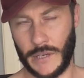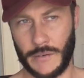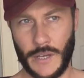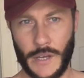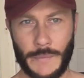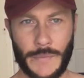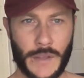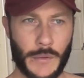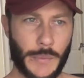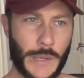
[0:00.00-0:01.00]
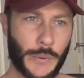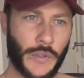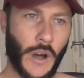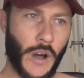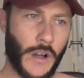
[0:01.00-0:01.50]
And people
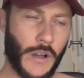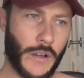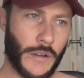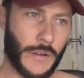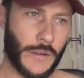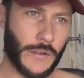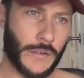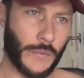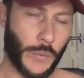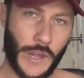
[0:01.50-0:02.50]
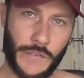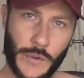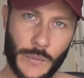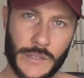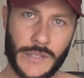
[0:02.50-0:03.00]
that are, whatever
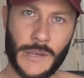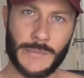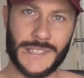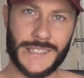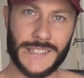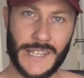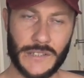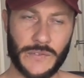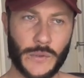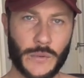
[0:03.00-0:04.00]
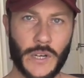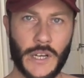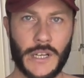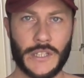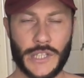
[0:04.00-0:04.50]
you want to term, successful,
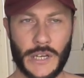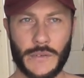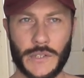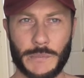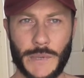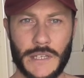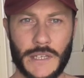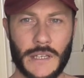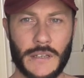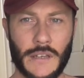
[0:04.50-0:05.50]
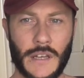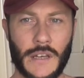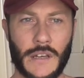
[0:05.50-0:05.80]
generally speaking,